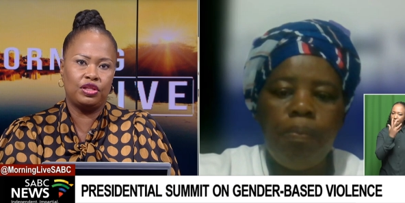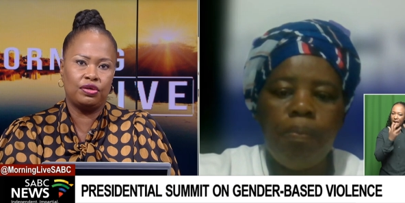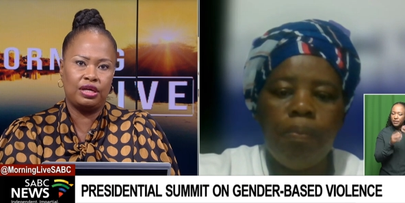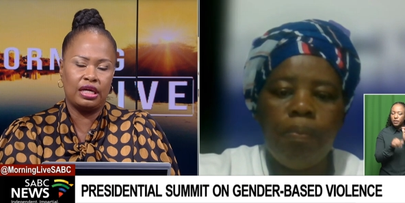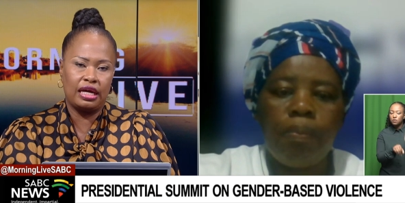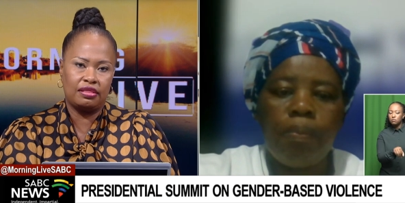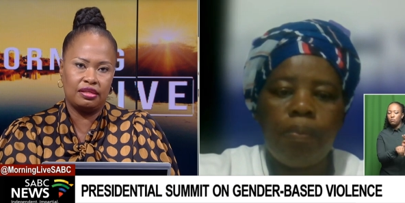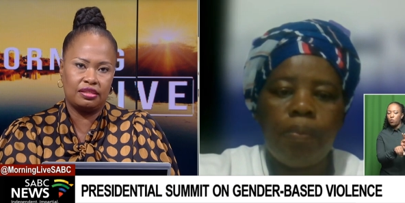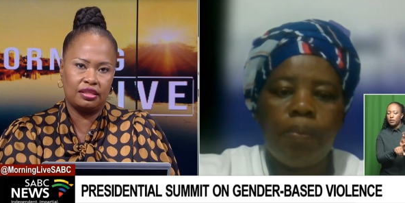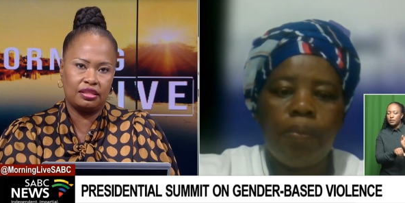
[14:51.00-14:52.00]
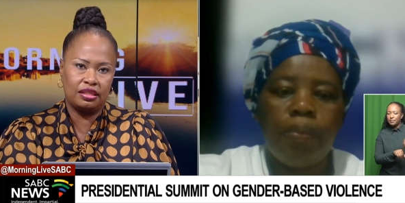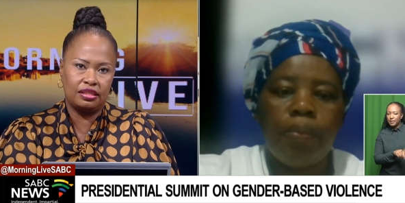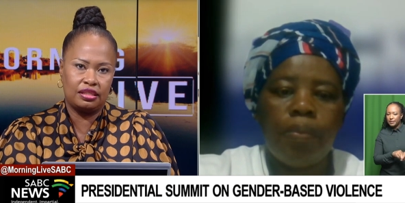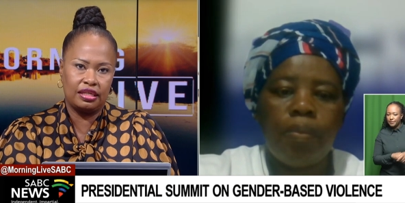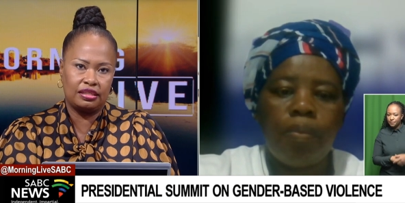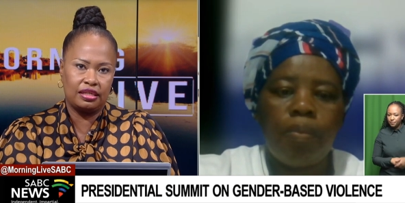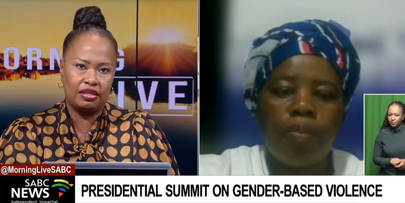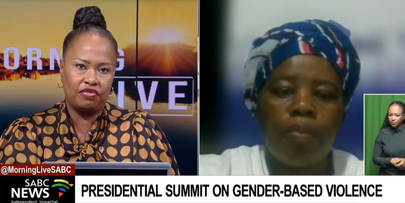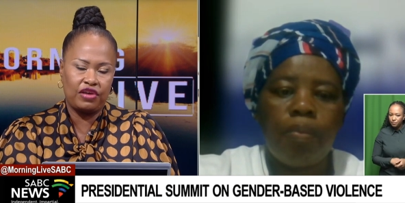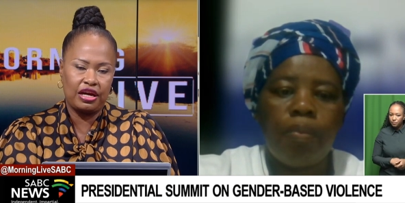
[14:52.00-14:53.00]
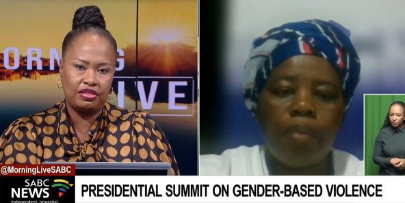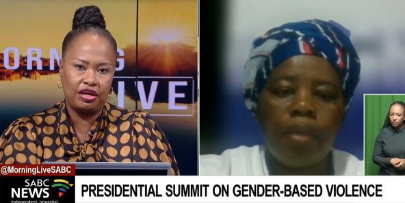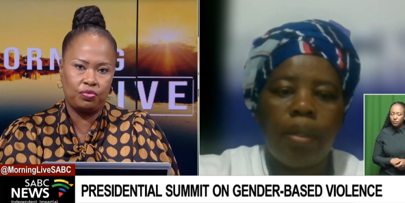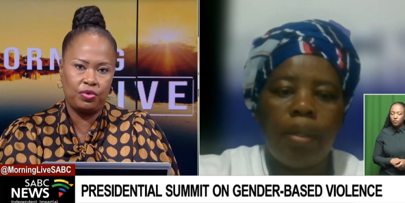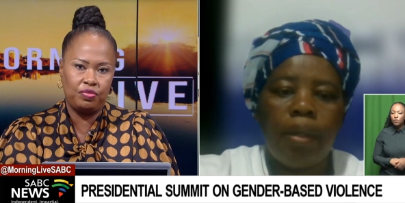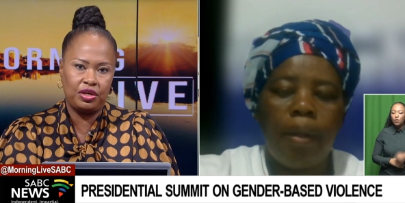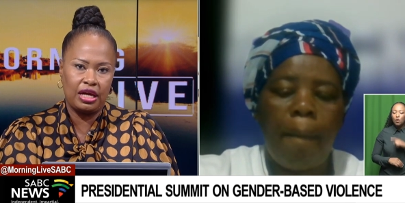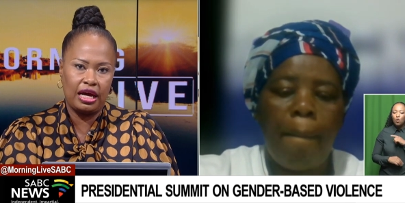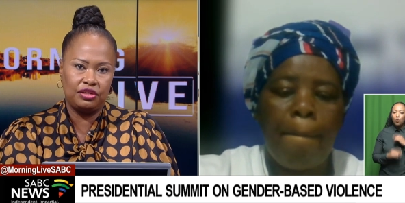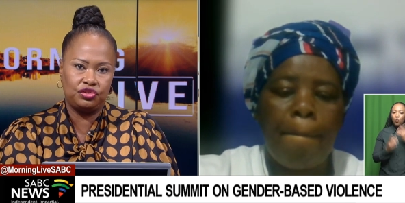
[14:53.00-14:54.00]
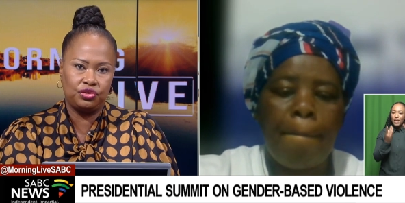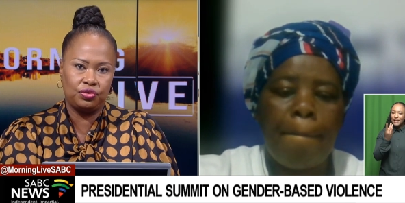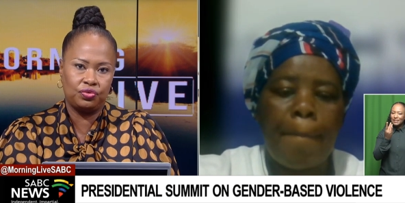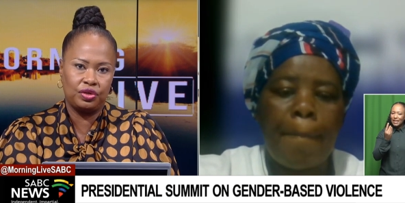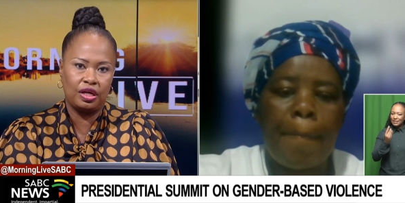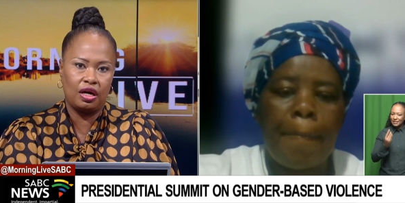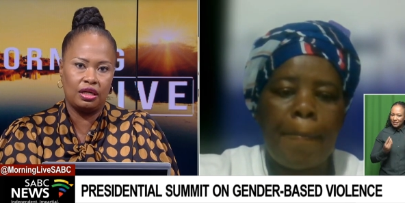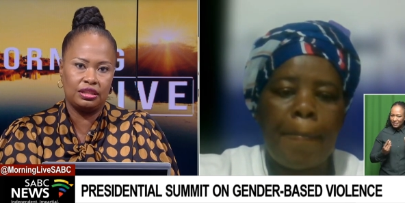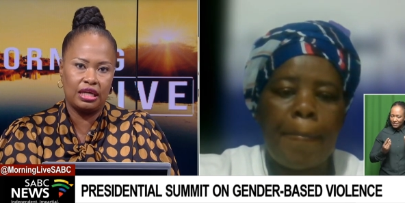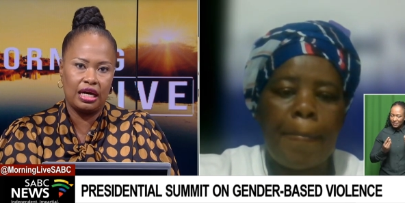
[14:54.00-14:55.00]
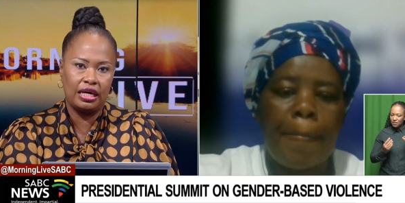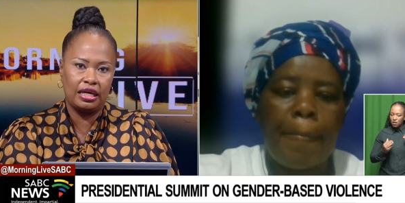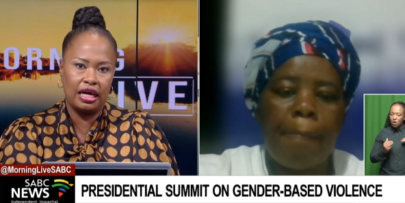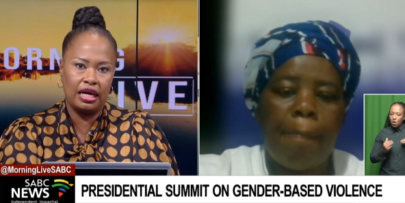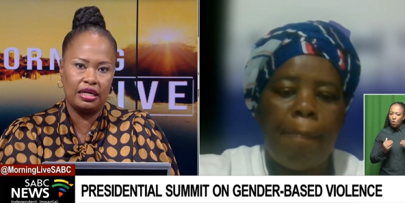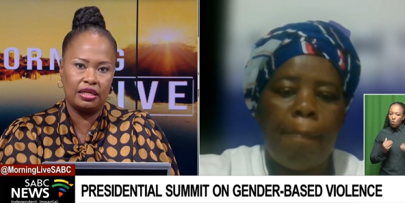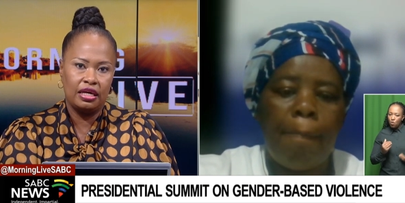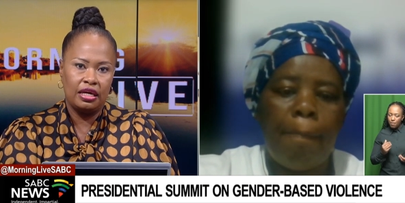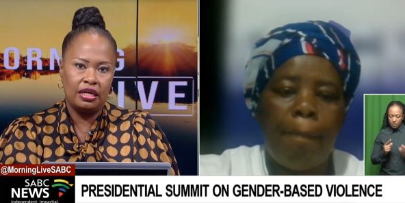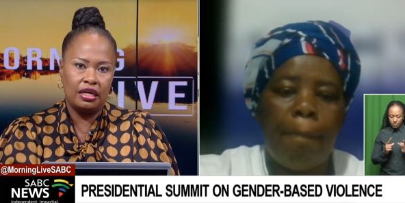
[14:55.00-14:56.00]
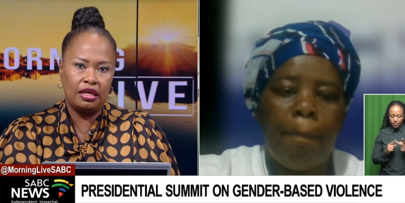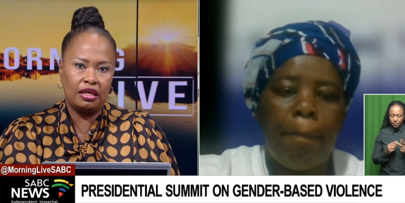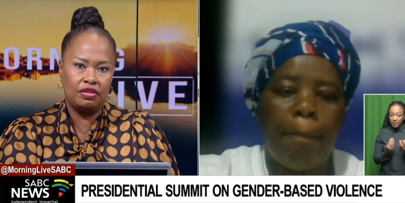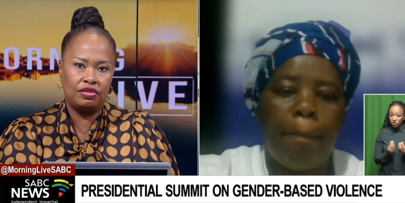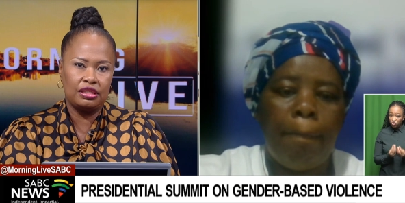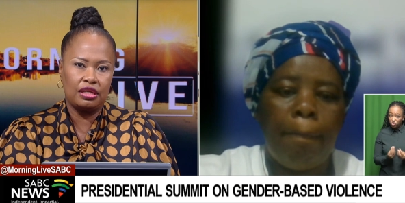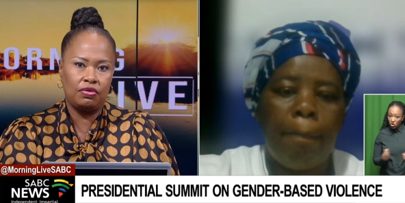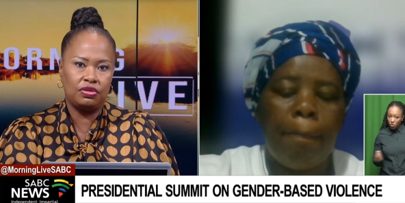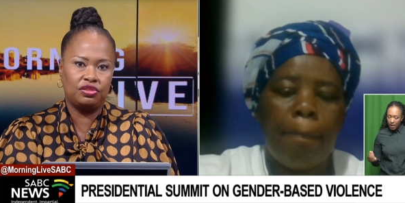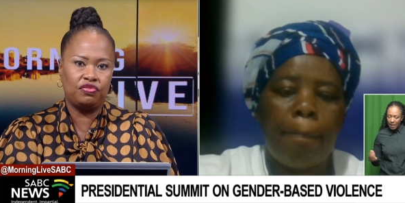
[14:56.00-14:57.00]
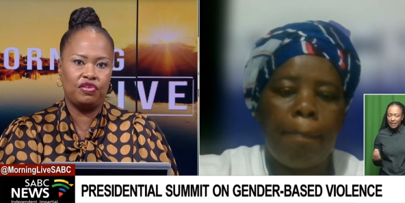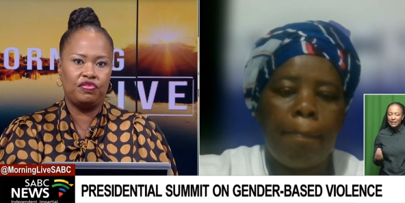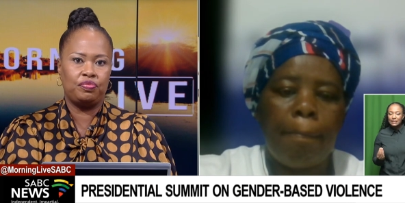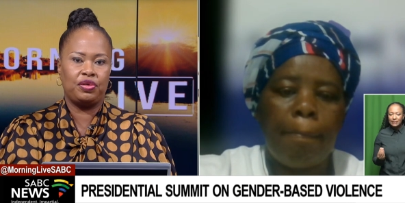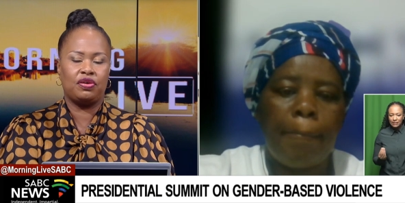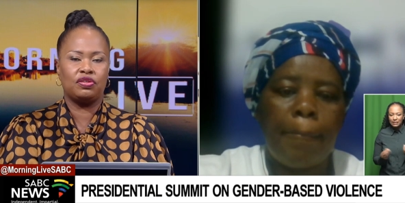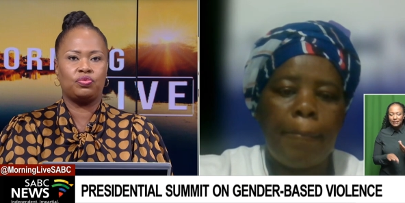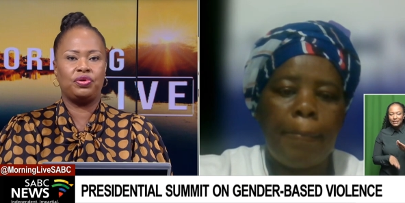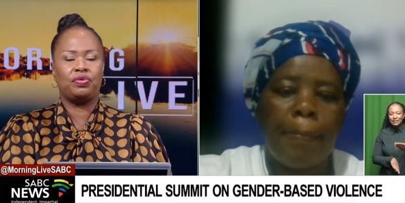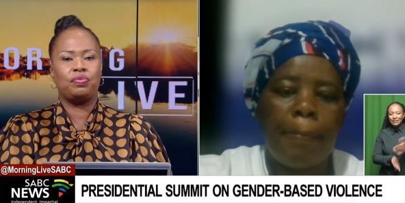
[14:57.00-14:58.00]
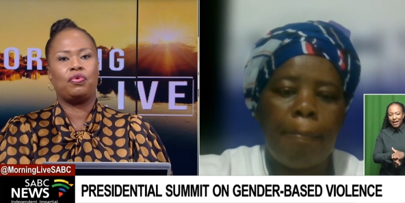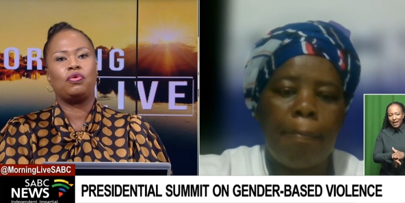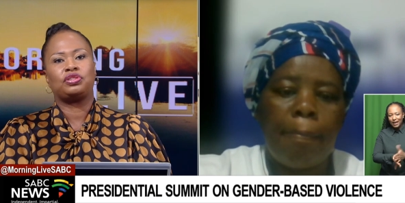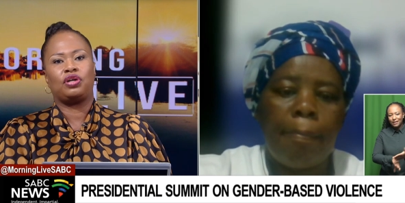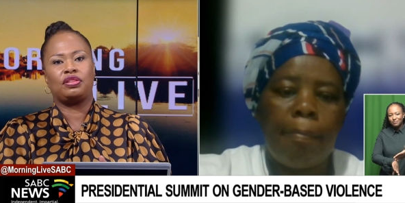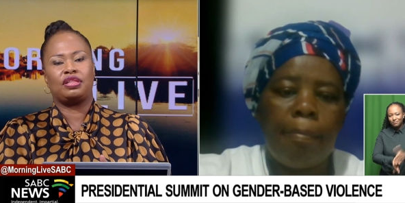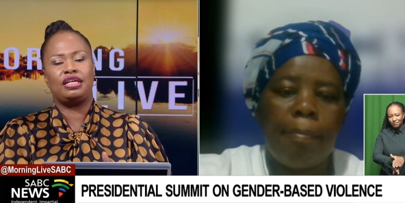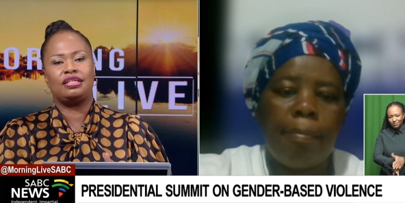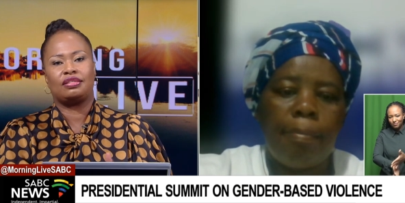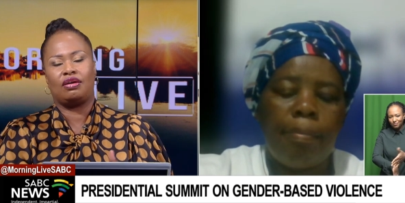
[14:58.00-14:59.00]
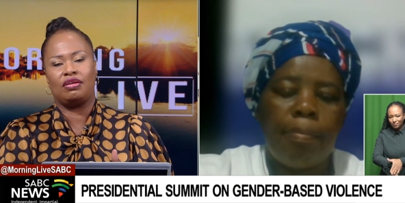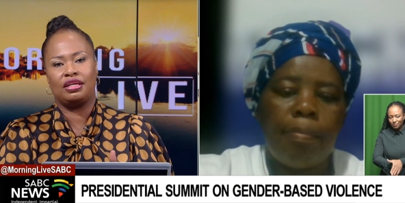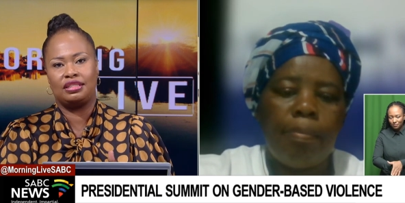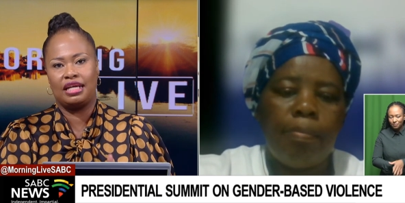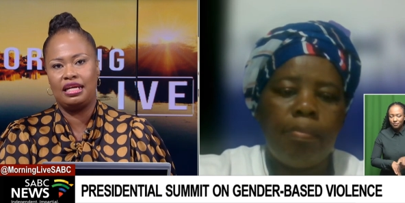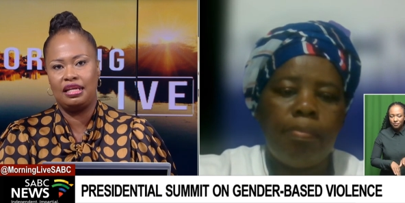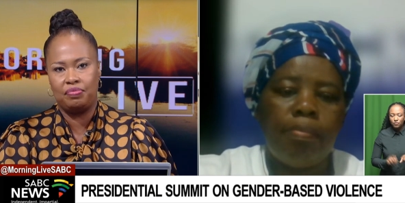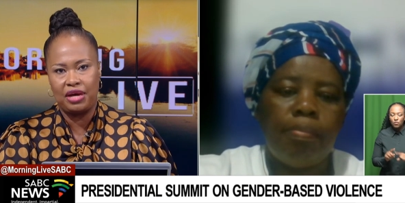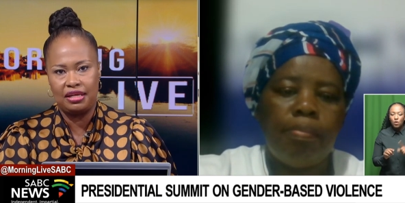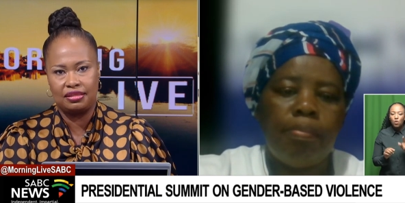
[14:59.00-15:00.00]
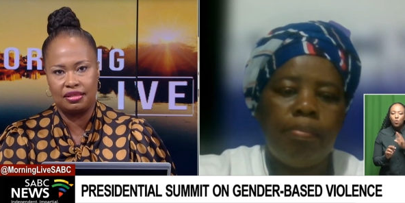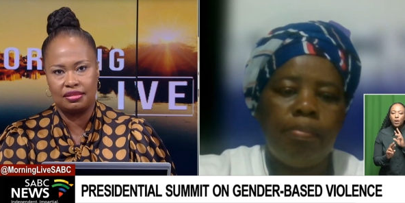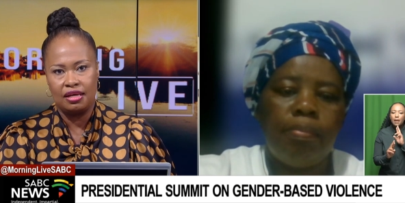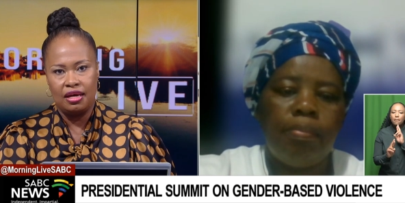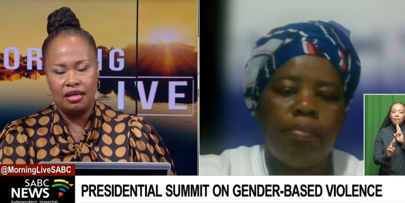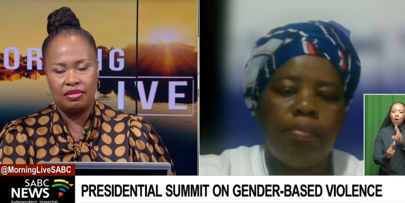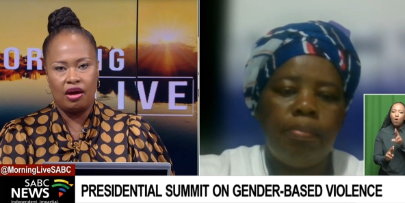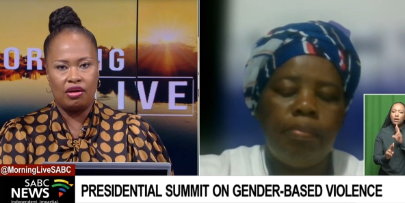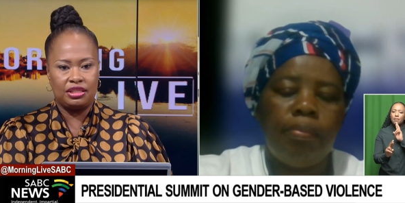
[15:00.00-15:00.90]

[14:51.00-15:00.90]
Speaker 1: looking at the statistics and the fact that women and children are dying, and uh, these are all too vivid because we report on these on a daily basis. There are